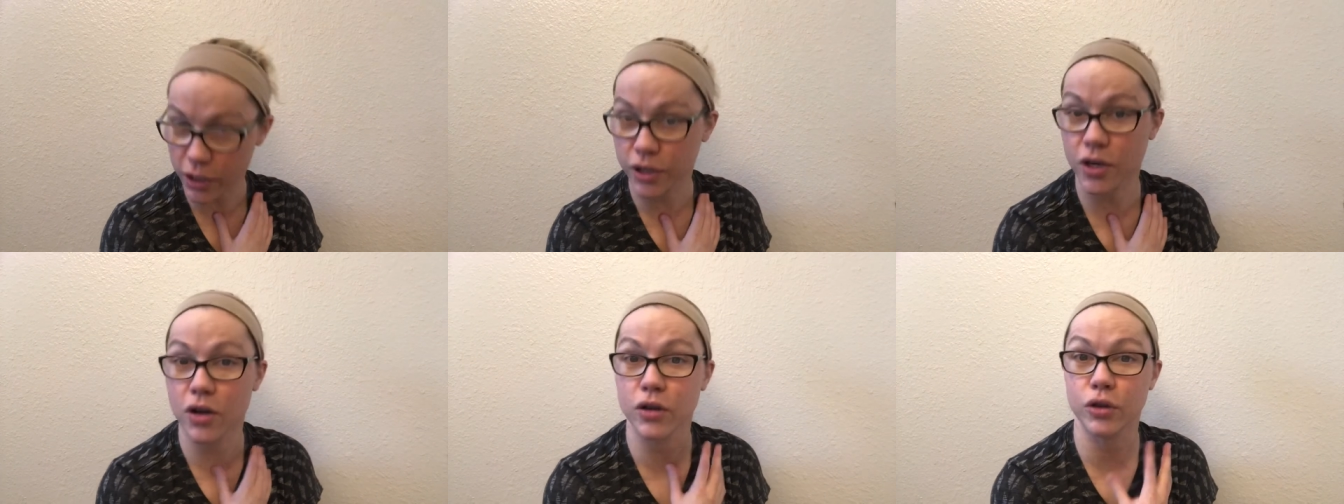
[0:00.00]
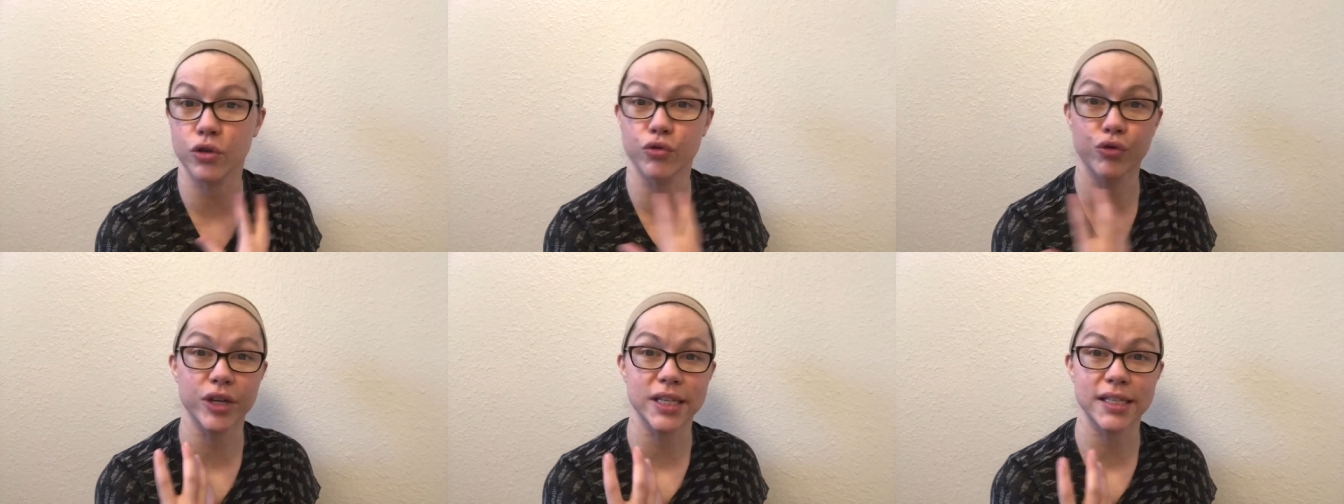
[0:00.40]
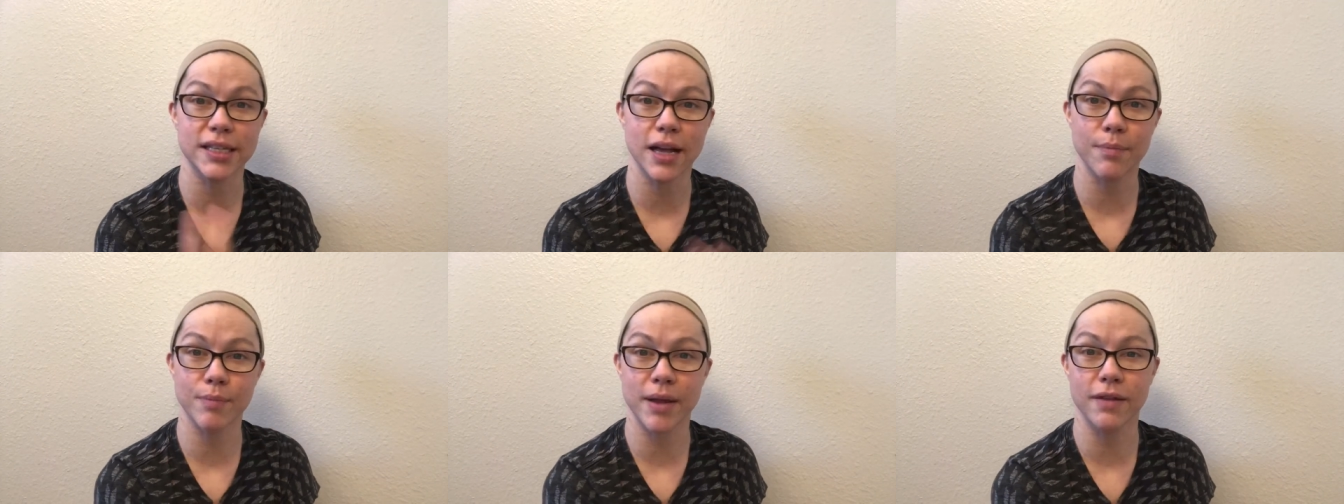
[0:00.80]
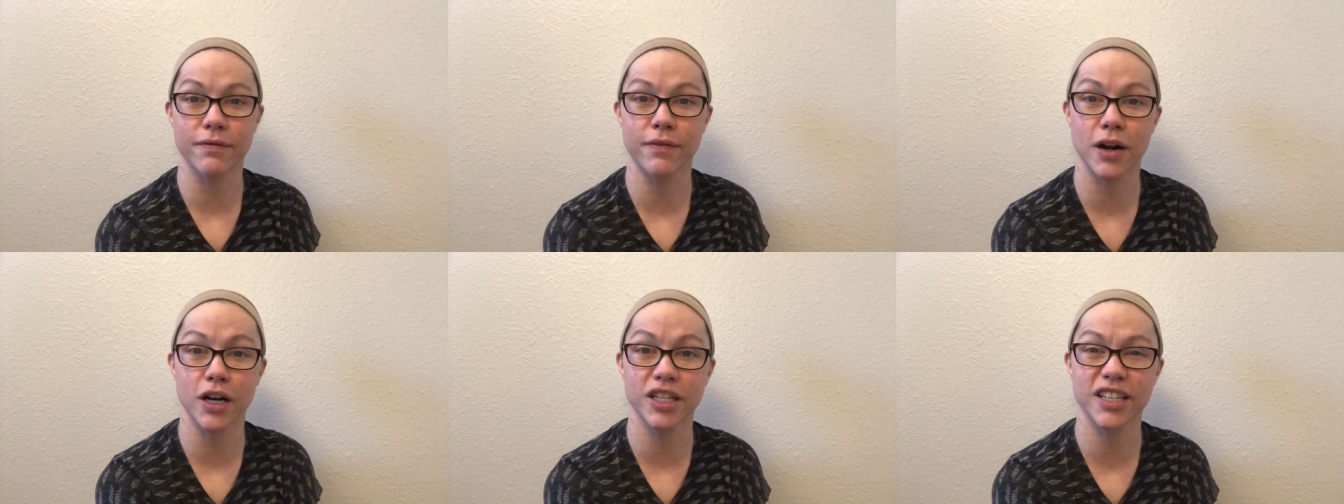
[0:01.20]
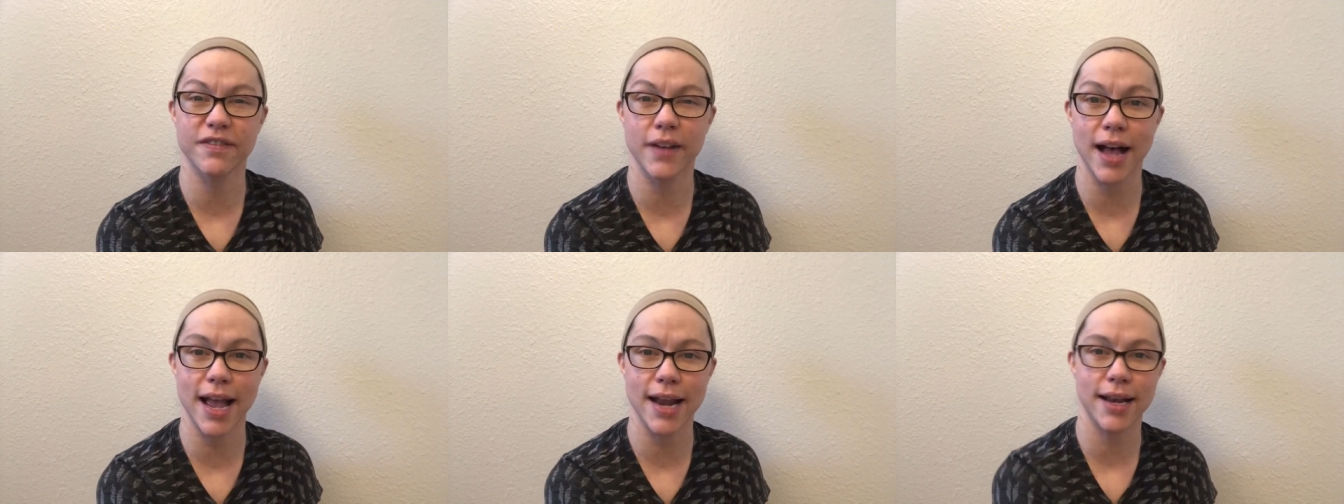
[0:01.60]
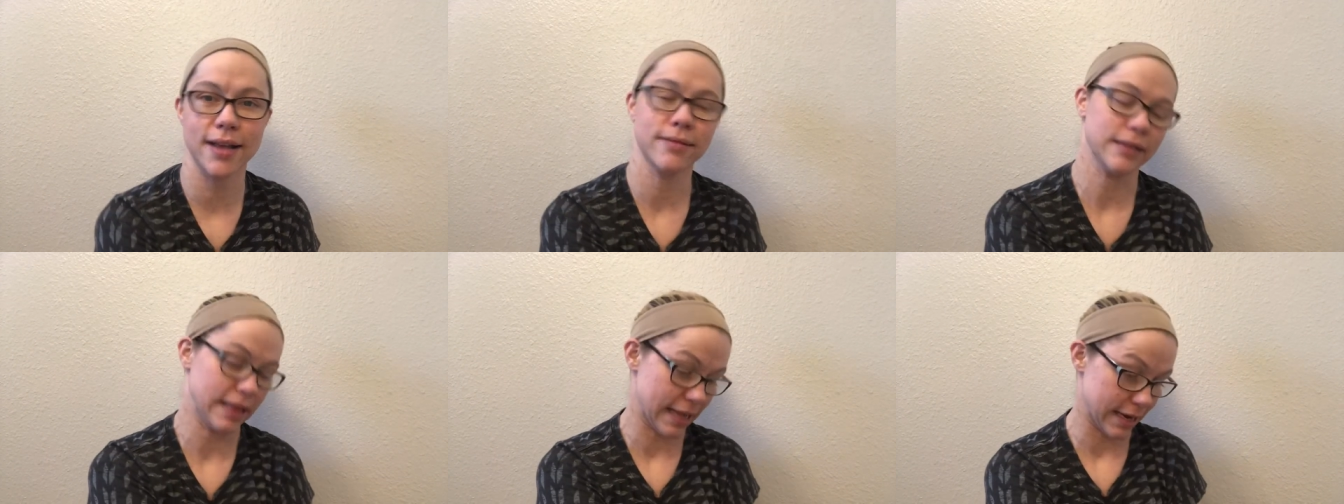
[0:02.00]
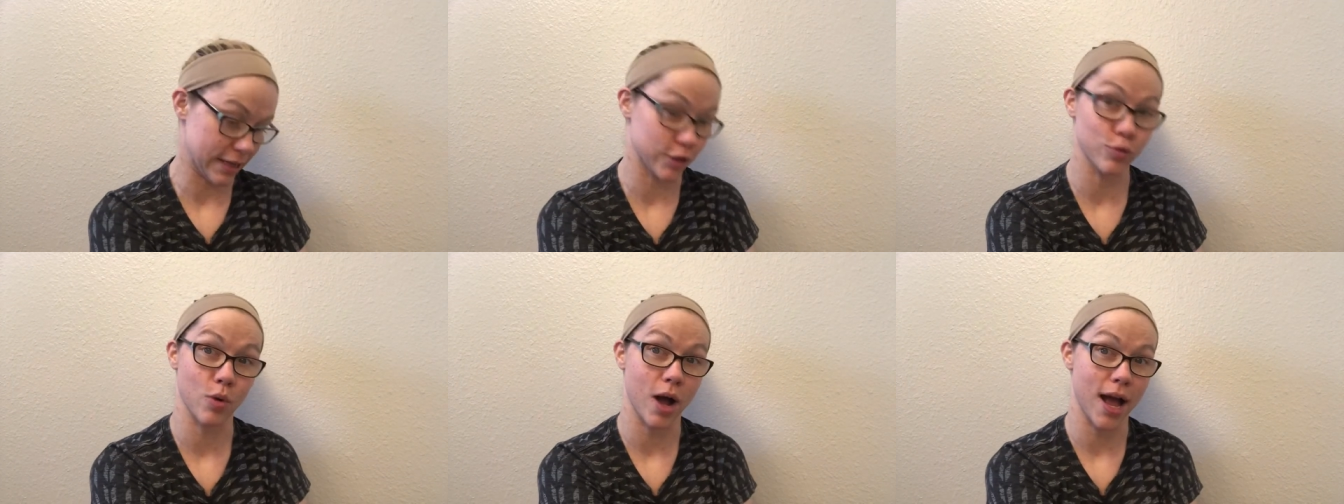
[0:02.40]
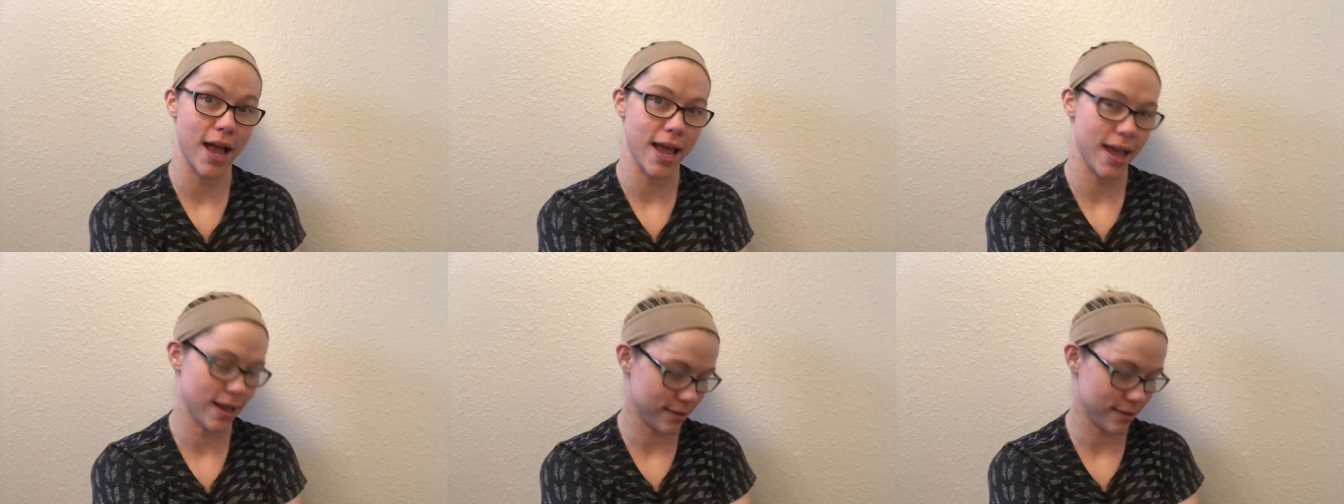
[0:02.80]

looks all greased up and functified, that is why.